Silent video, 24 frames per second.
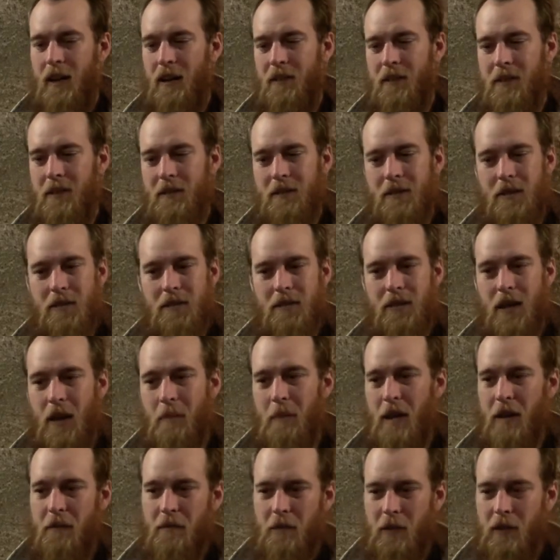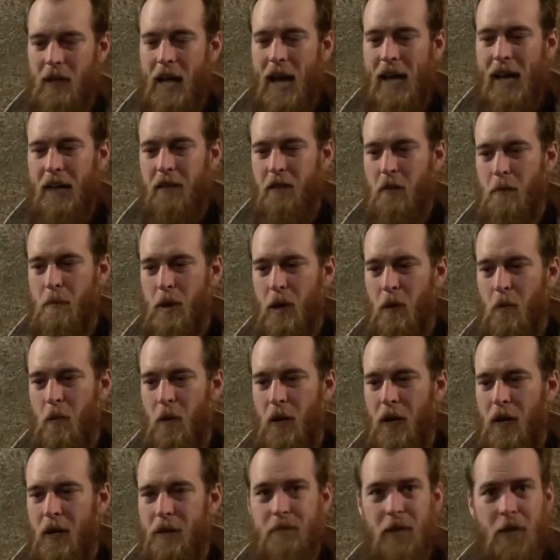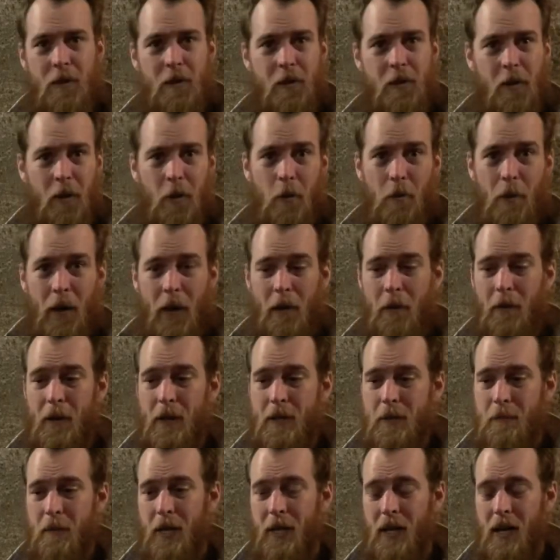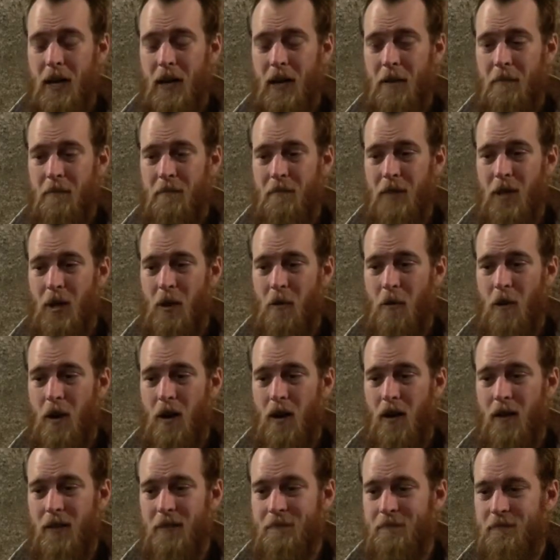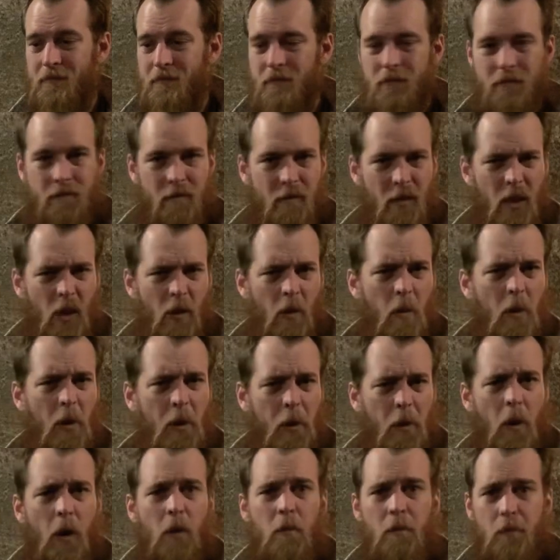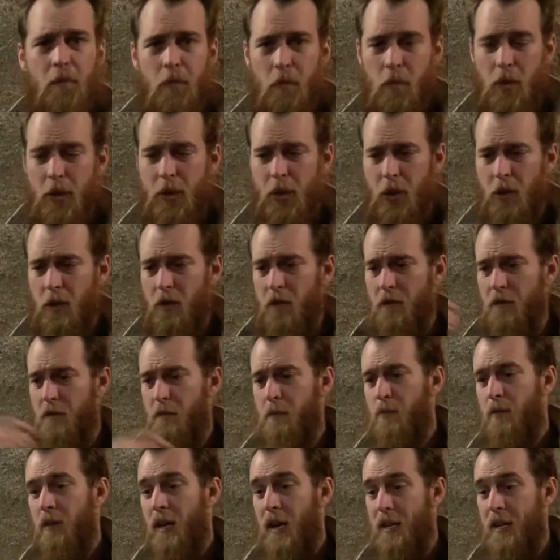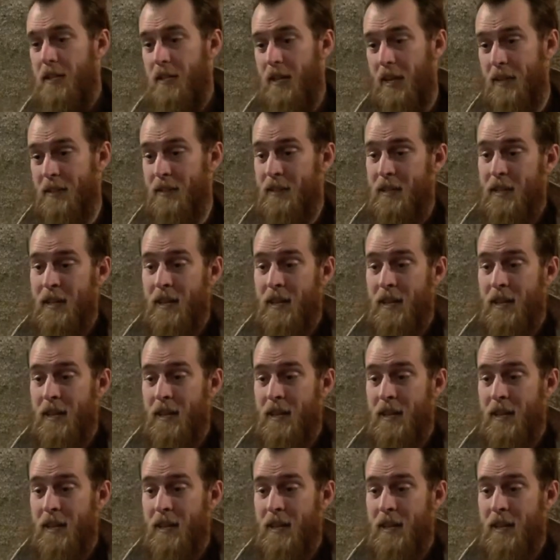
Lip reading: This is, I mean, for lack of a better word, our single barrel has become, you know, our, you know, quote unquote reserve project,